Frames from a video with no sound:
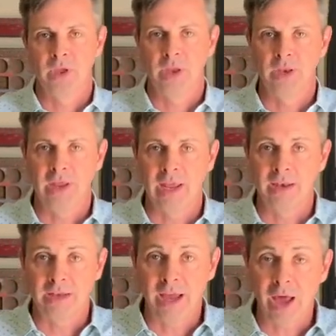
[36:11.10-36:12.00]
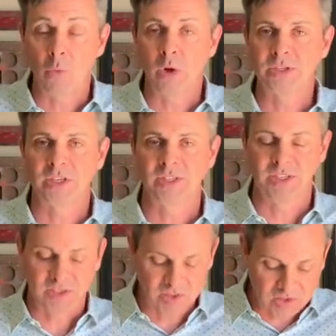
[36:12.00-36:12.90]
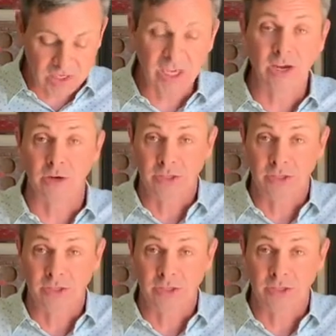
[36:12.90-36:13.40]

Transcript: And, and God wants us to see here,